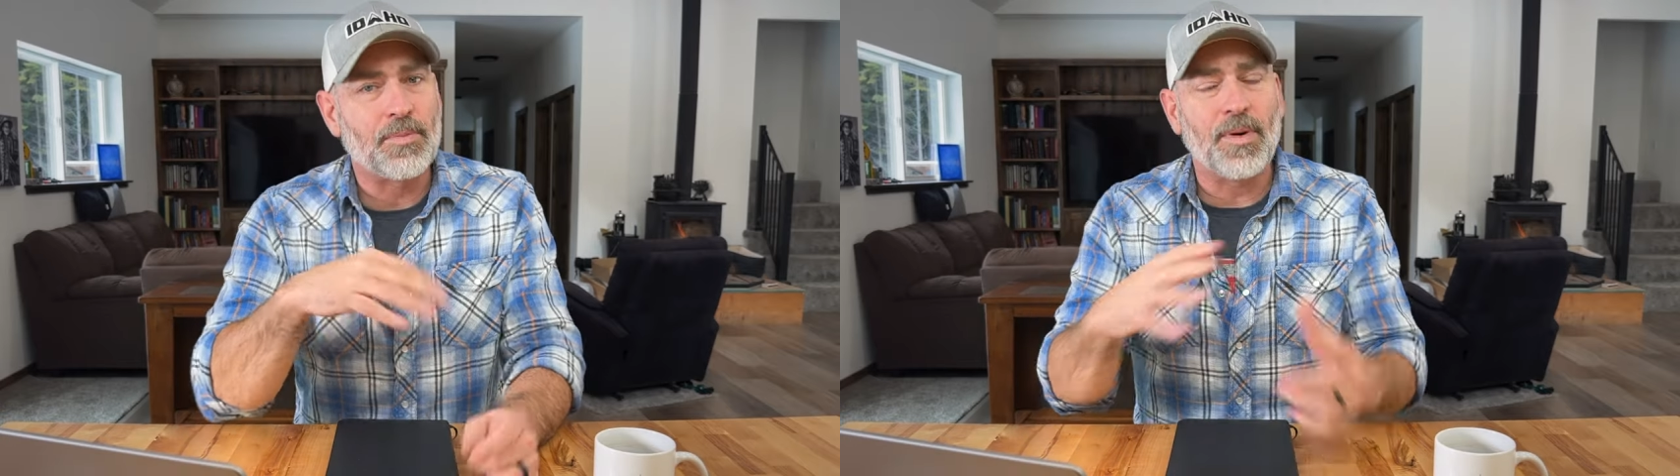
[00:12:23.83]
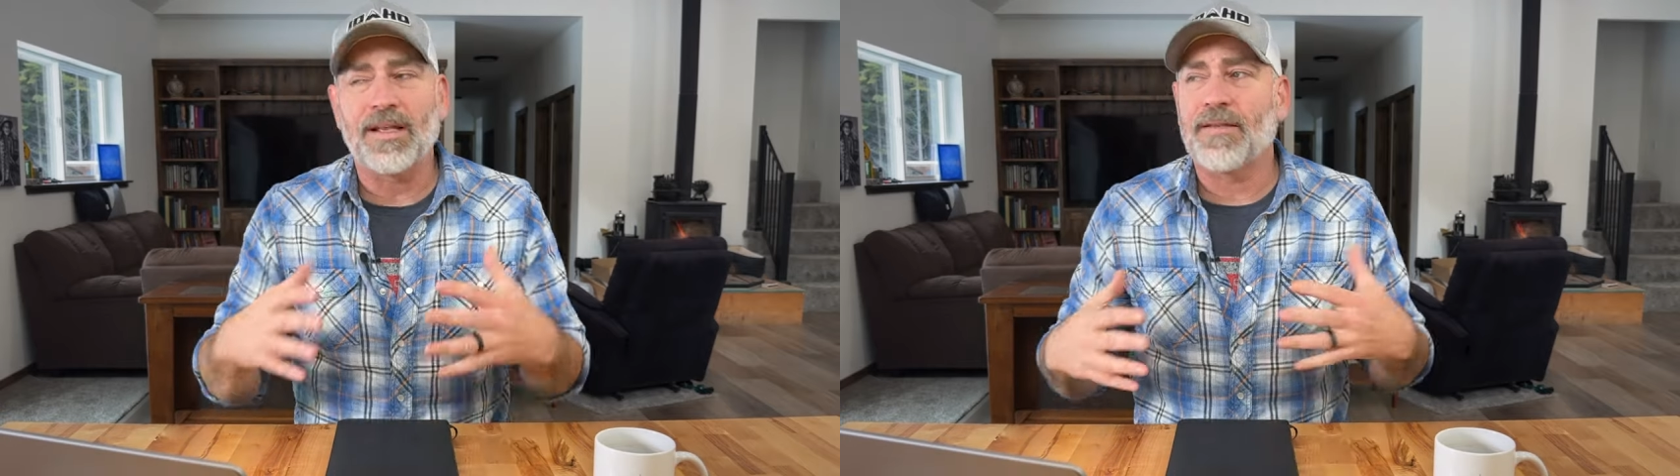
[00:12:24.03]

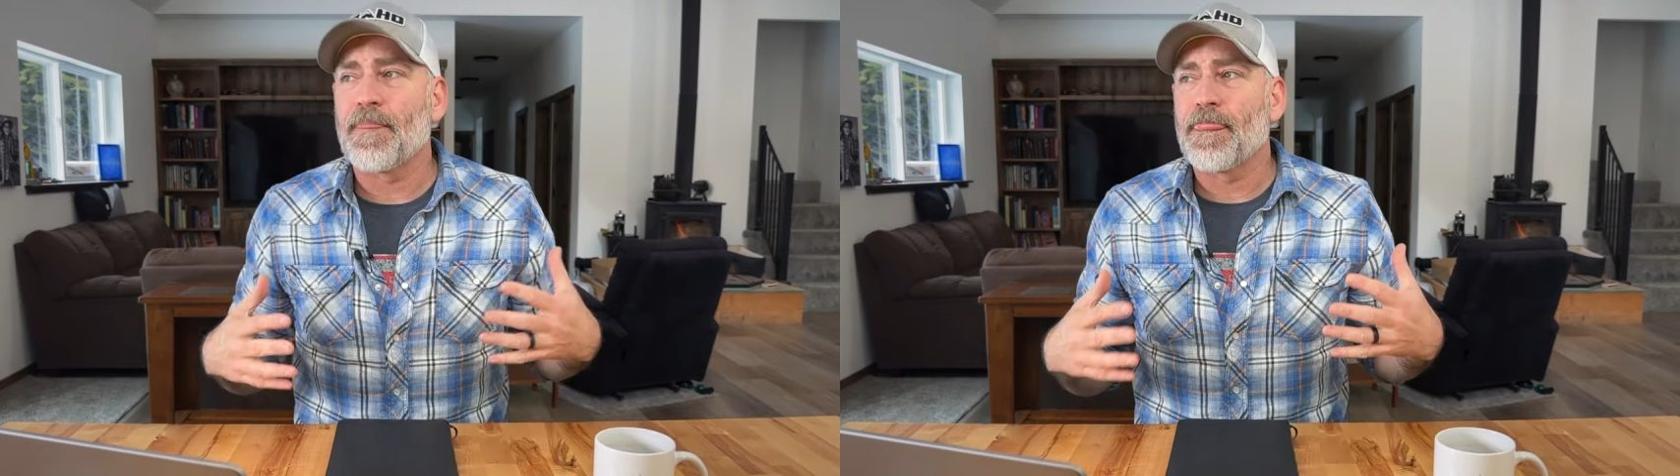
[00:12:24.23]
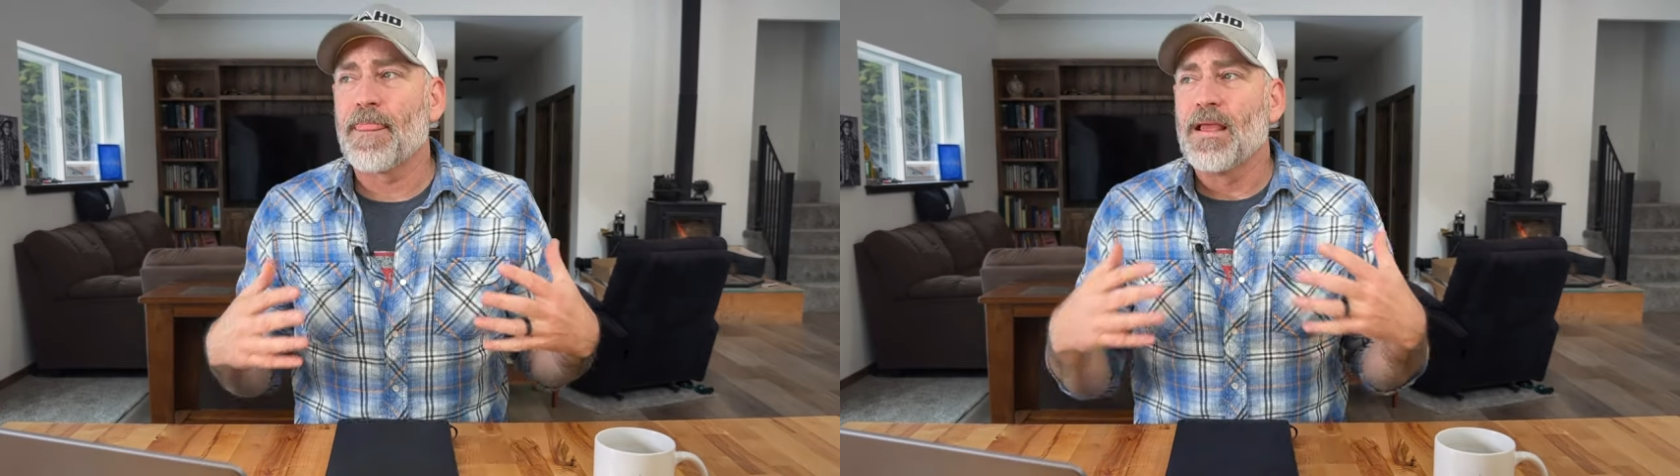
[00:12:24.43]
But
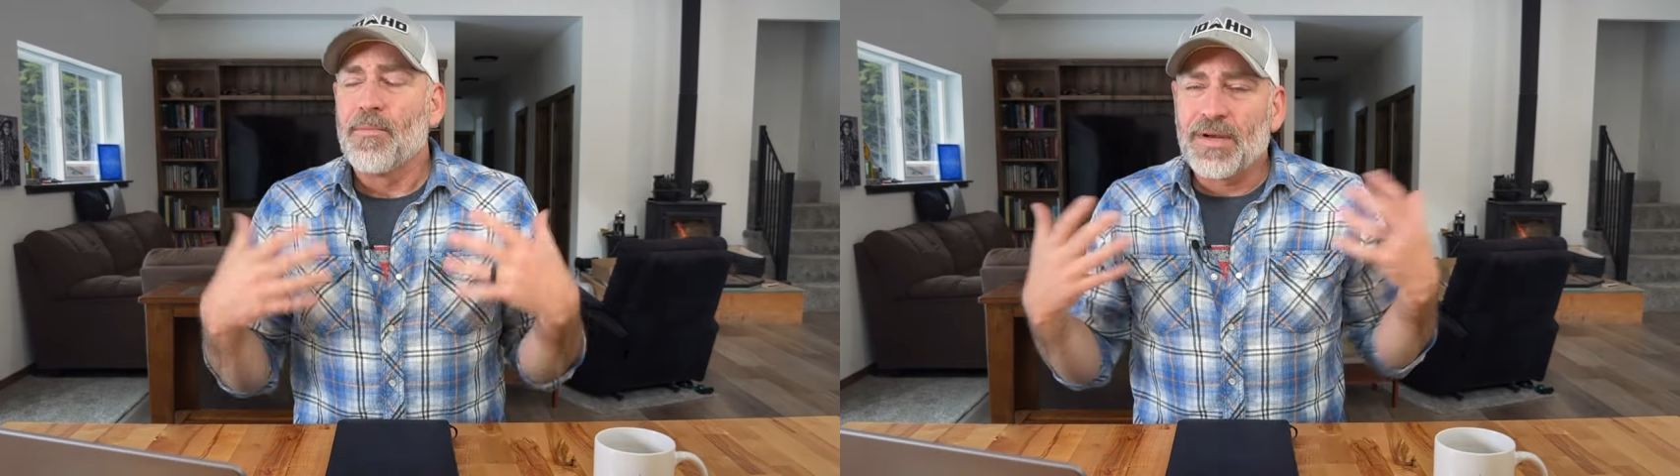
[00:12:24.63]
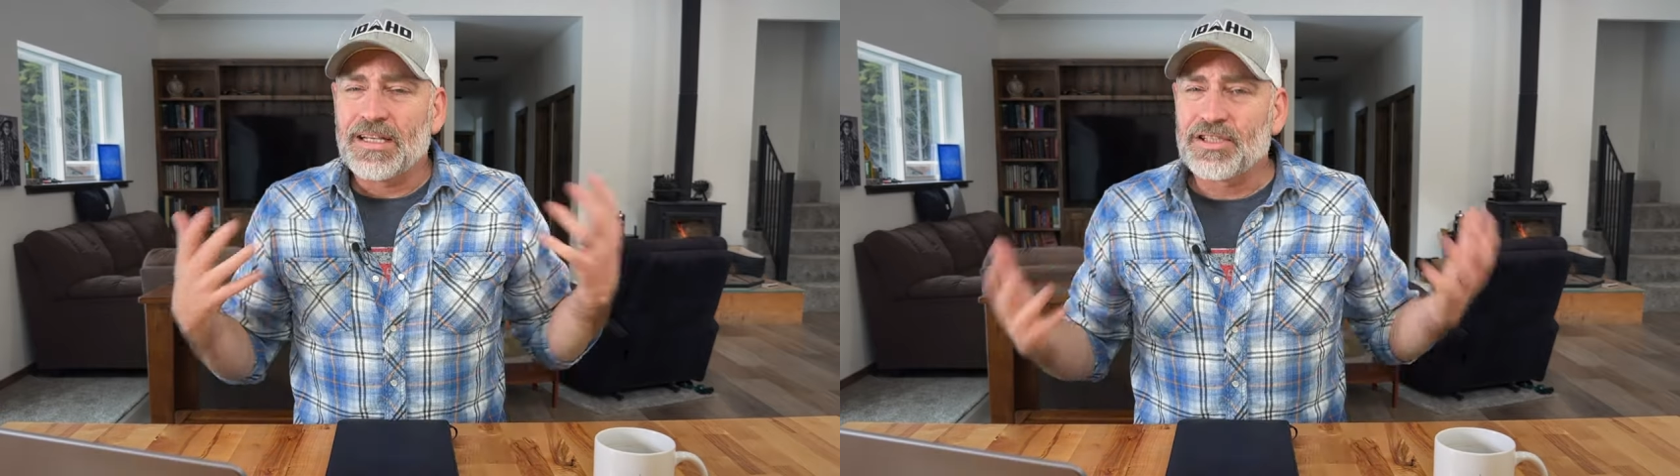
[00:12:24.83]

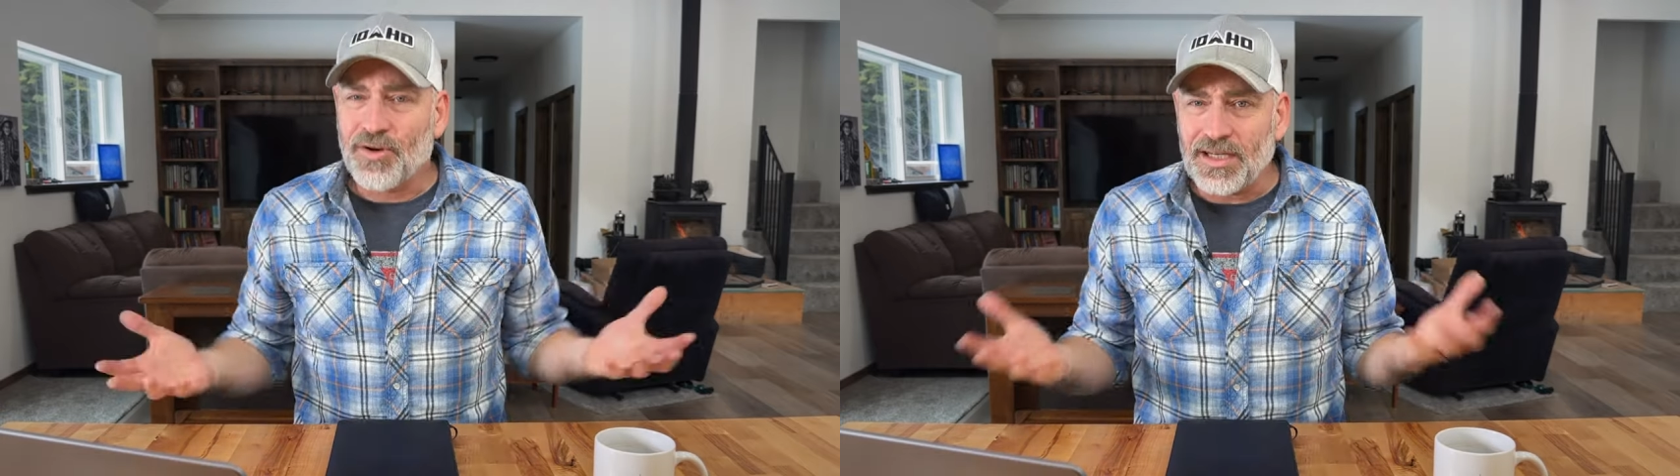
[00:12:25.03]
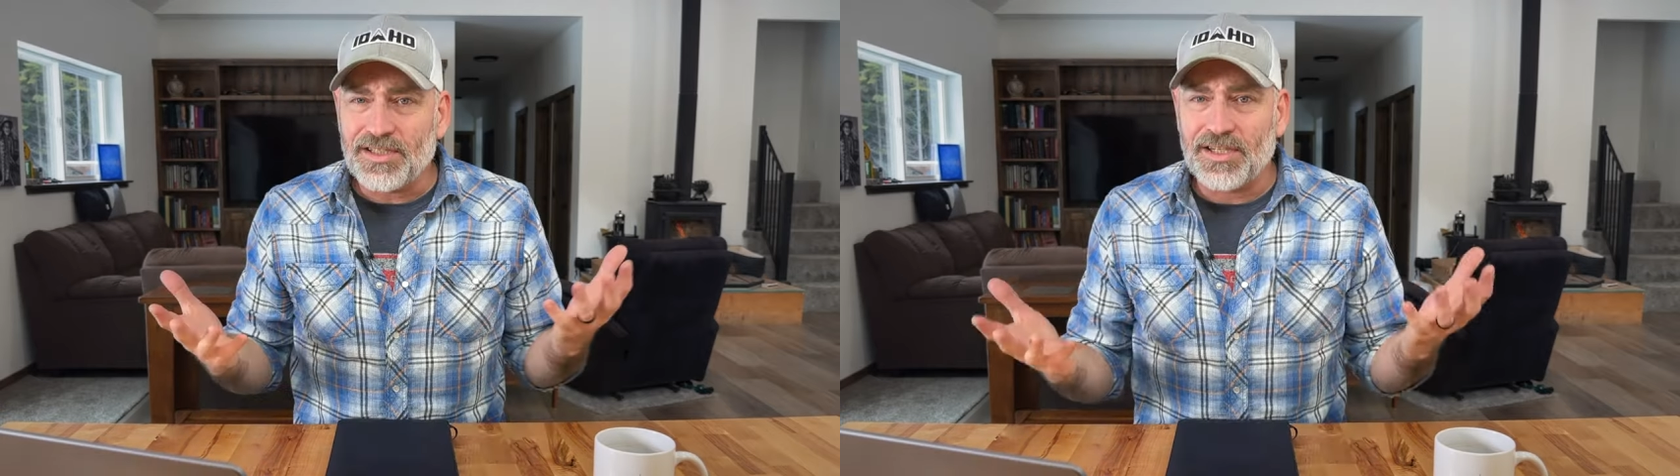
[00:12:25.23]
as
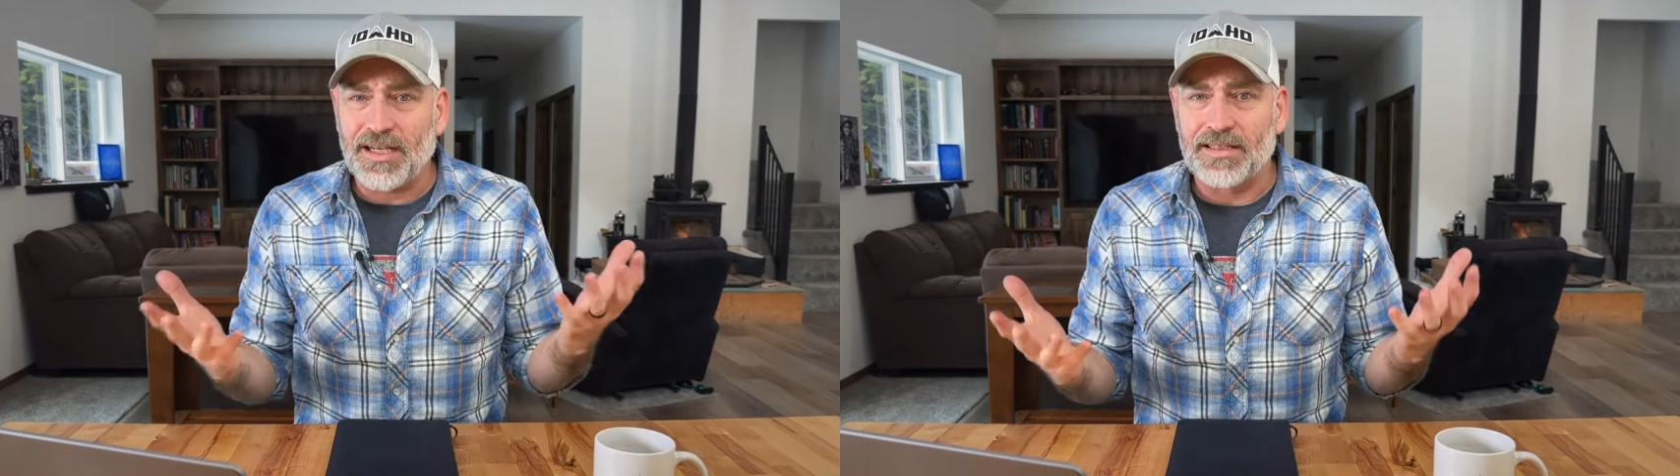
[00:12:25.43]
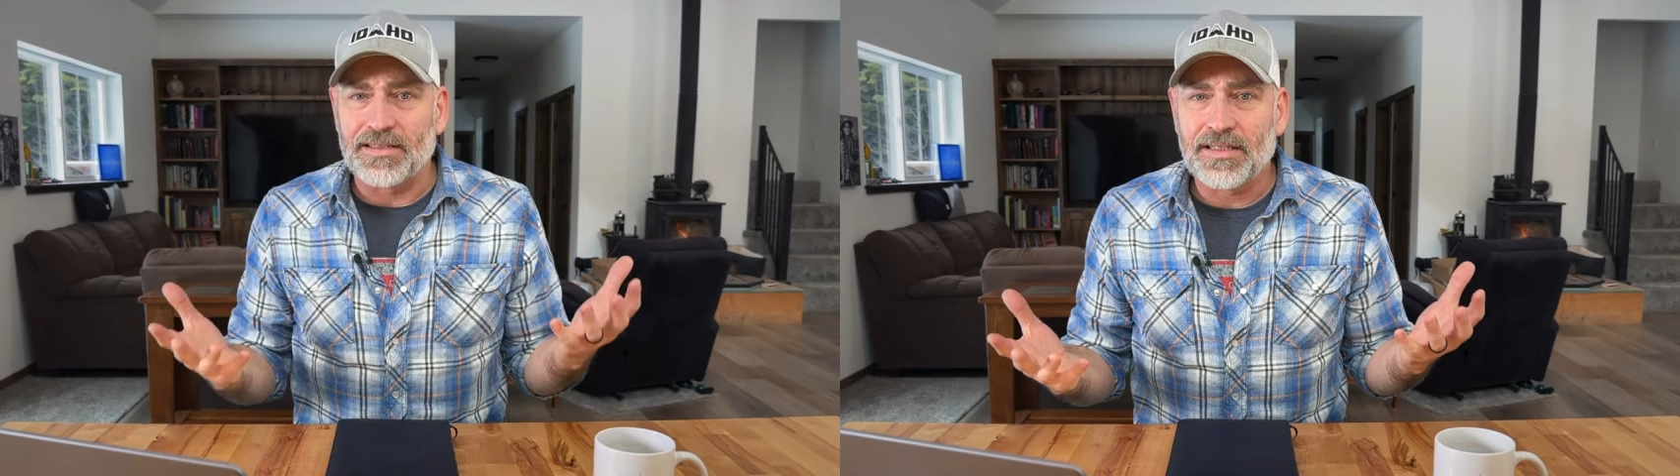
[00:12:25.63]

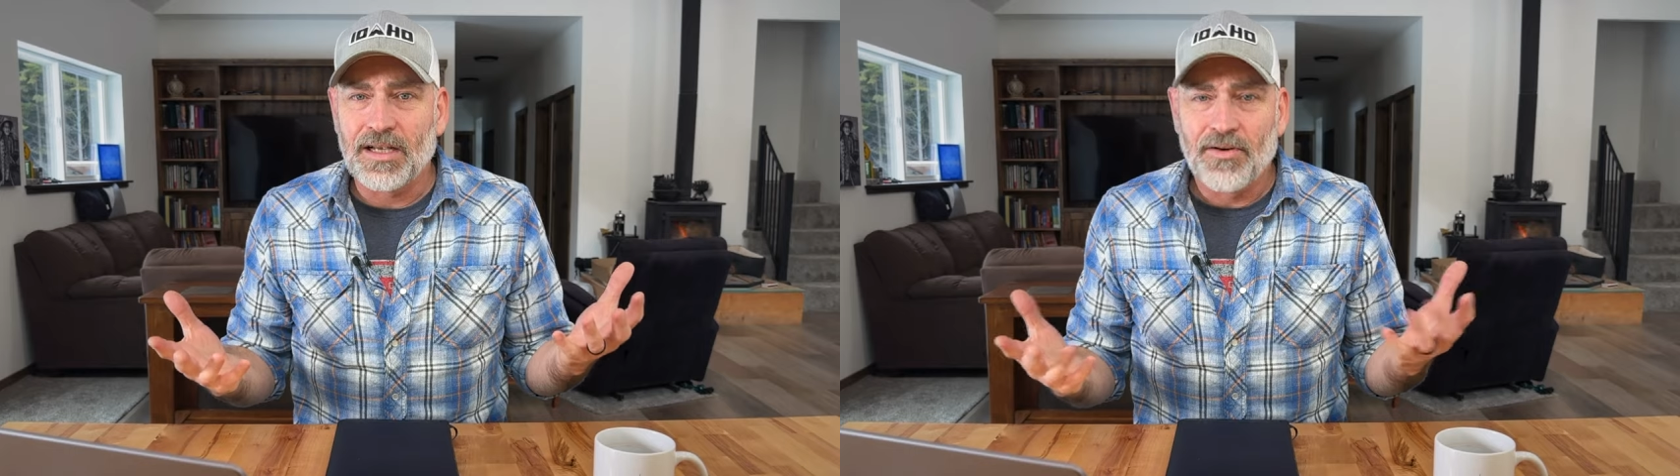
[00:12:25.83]
Christians,